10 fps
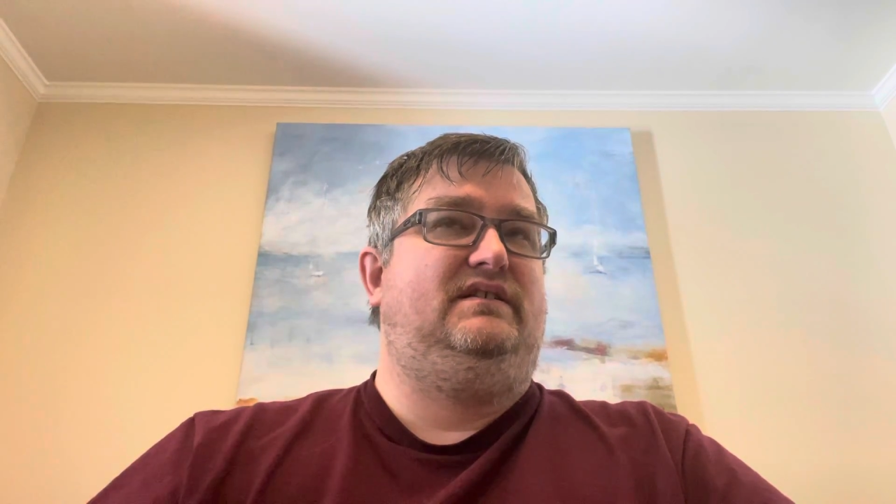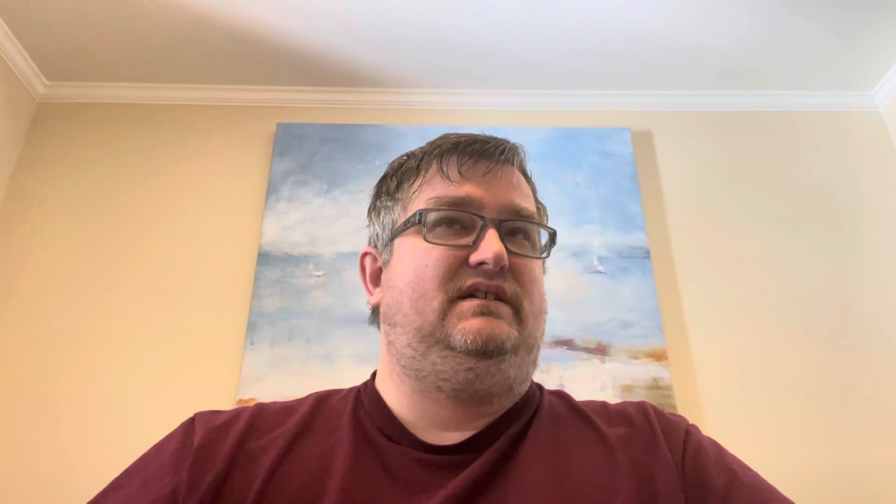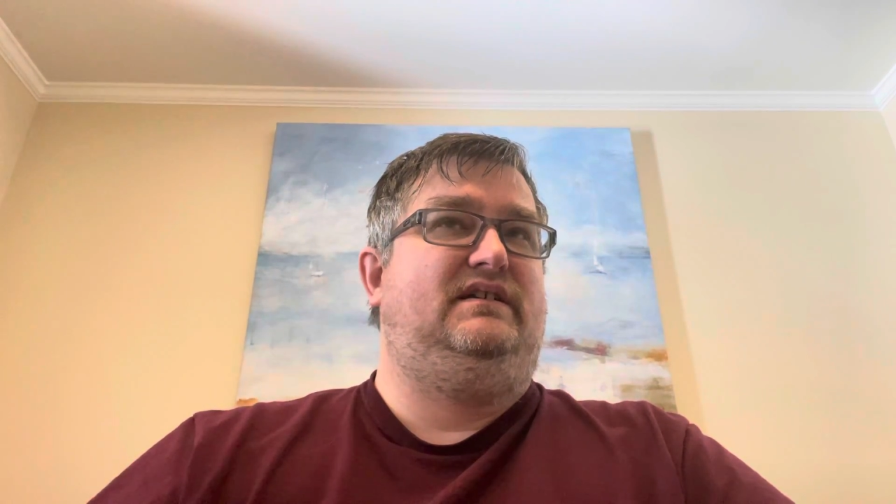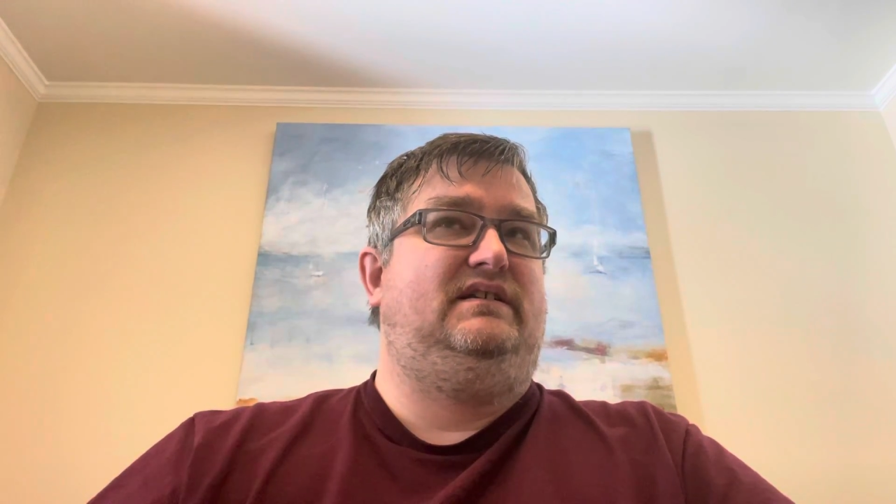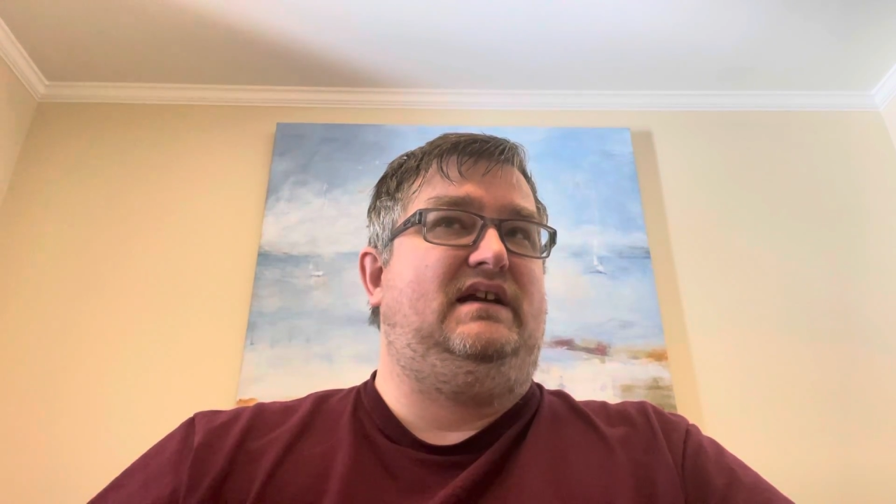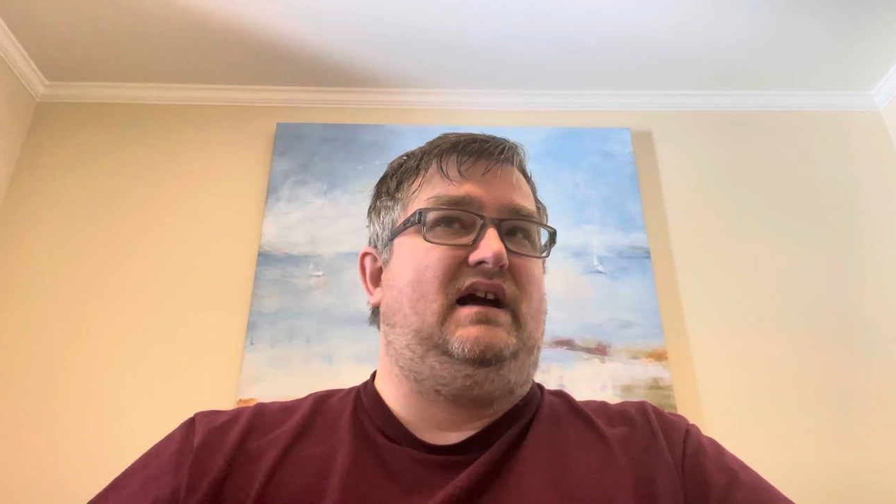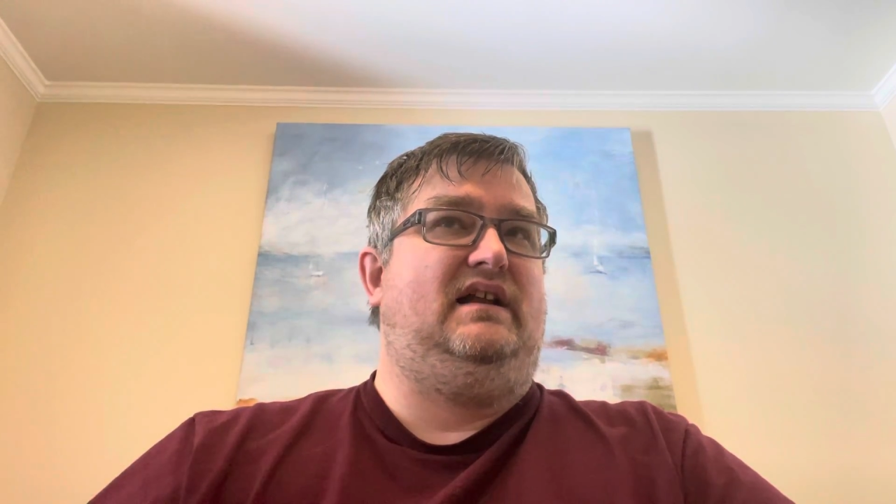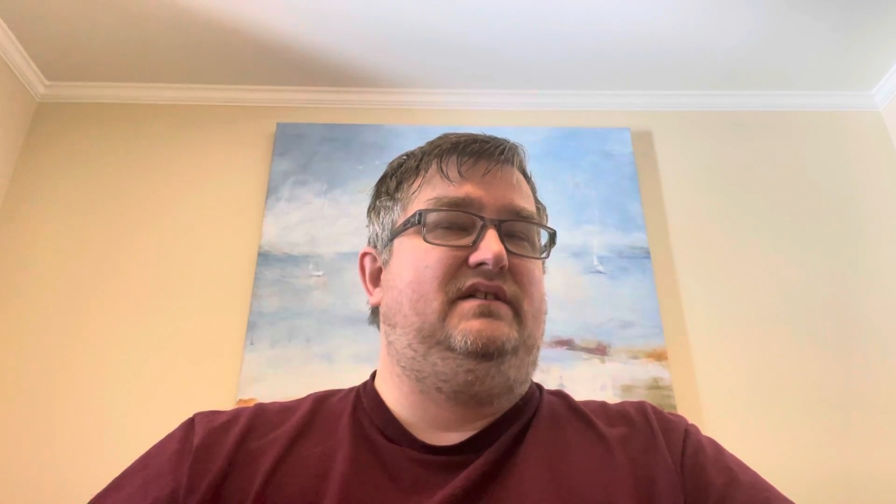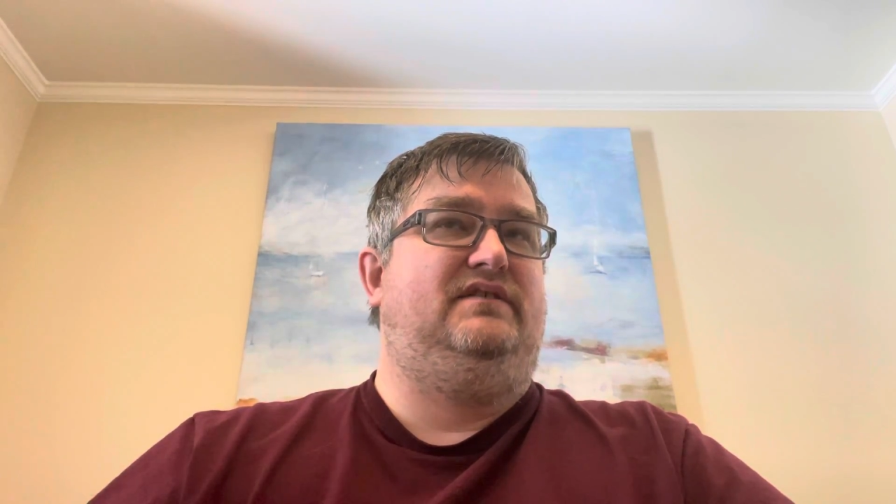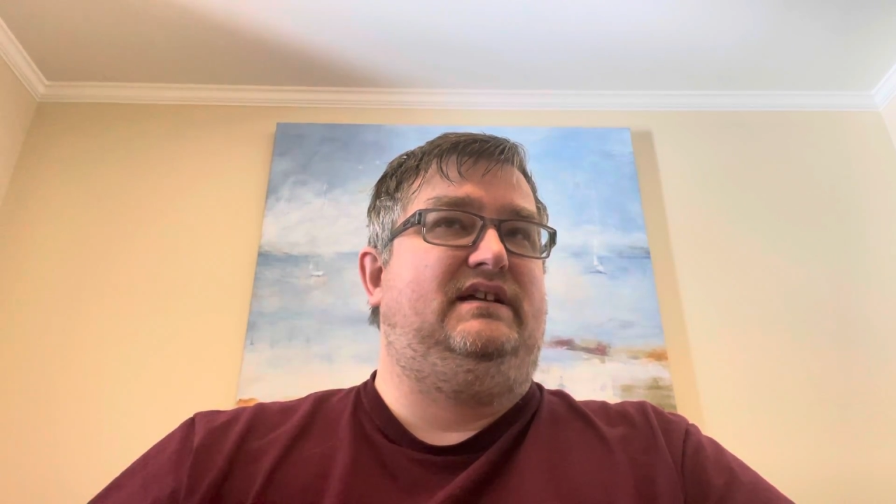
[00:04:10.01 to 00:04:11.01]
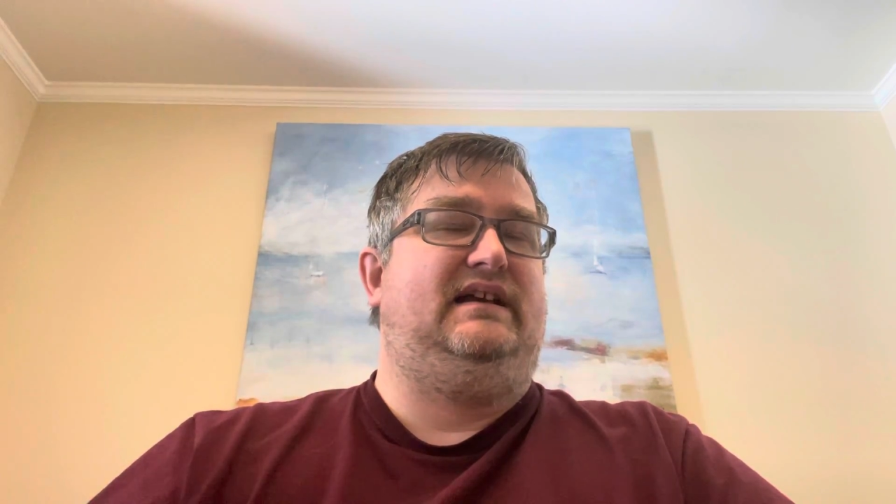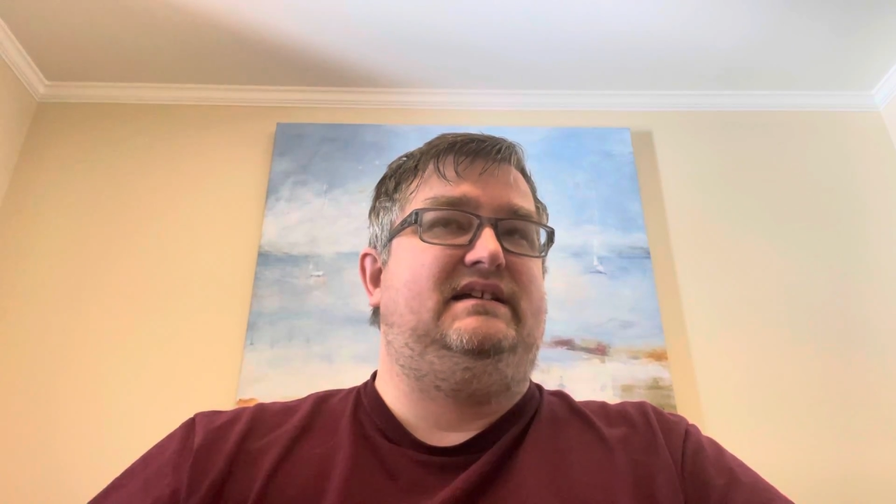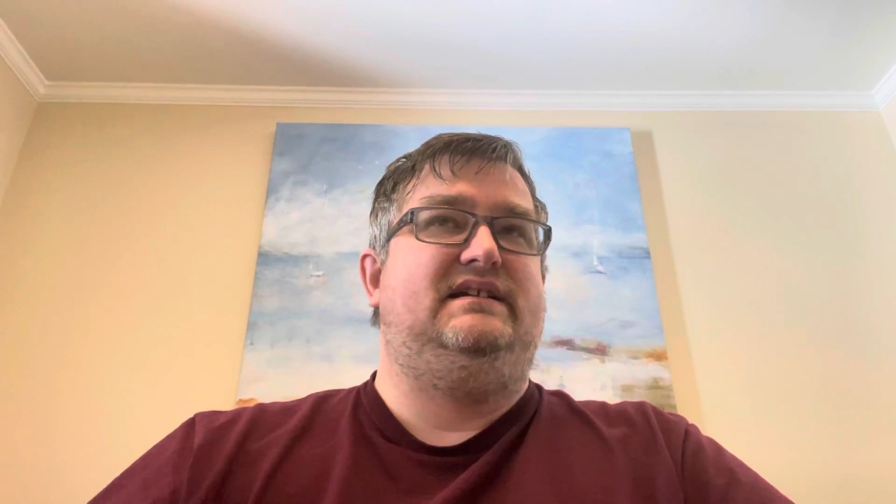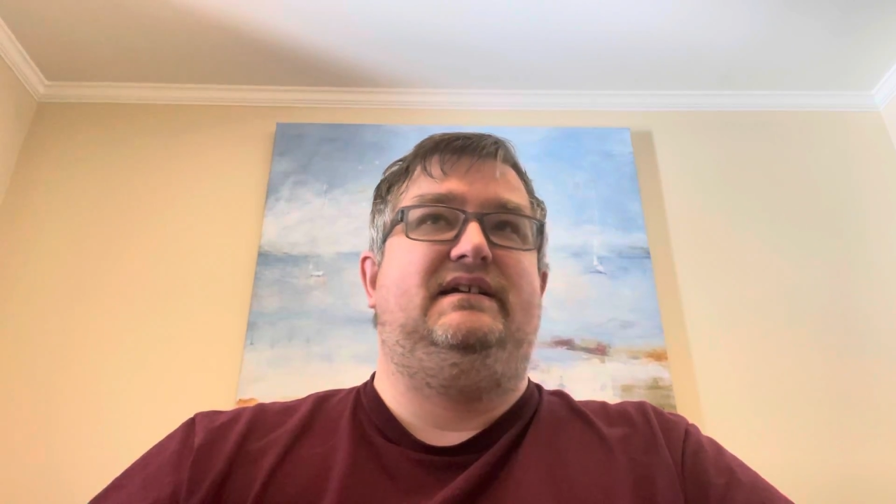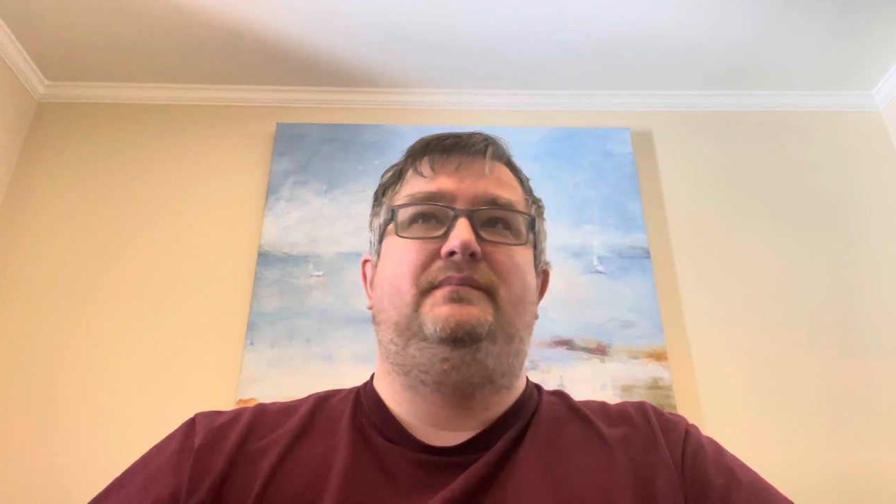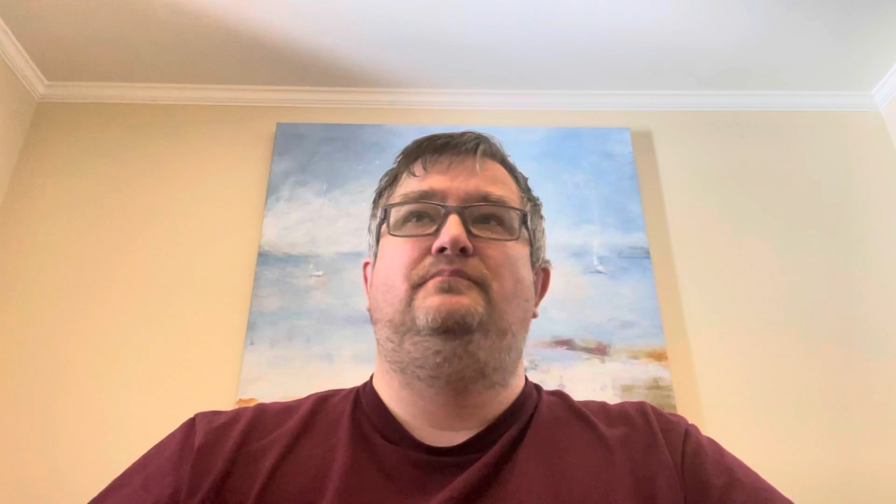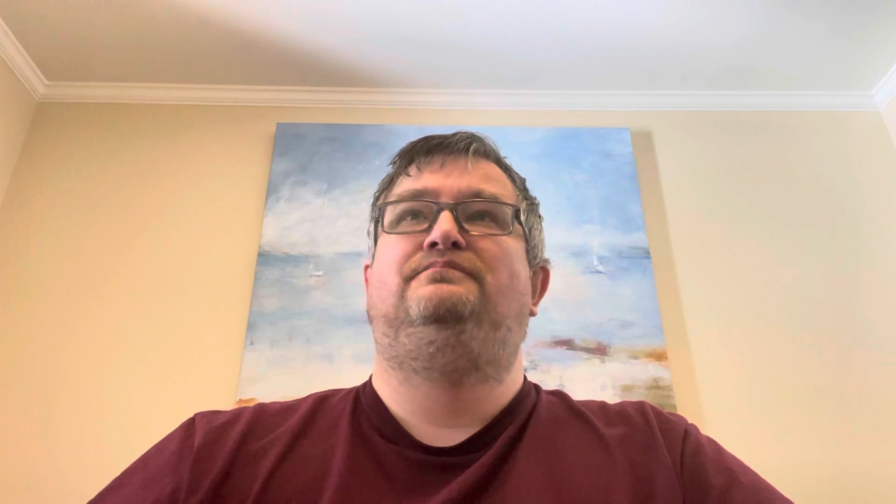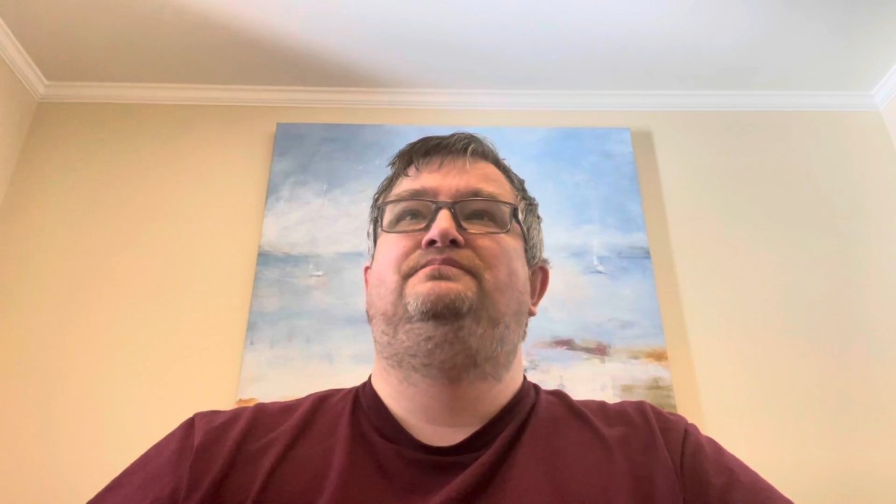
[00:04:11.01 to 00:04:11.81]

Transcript: of the audio that I did.